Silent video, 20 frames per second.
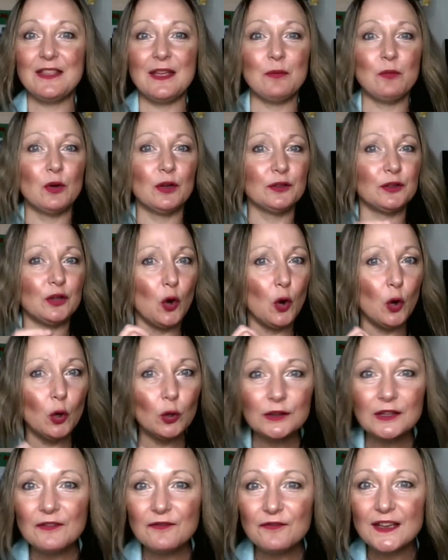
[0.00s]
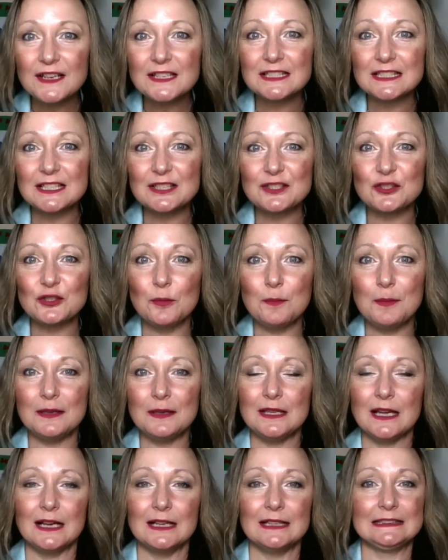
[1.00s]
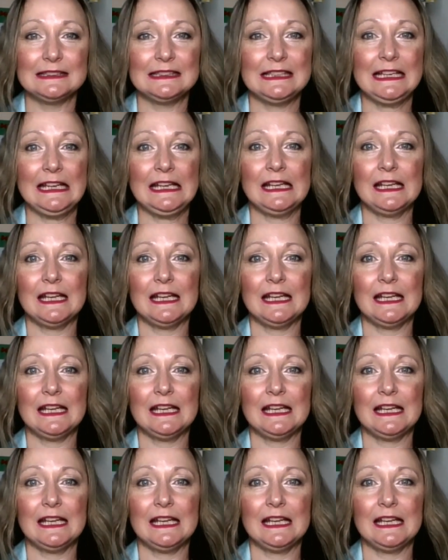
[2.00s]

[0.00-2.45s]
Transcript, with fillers: They want all the fixes to be done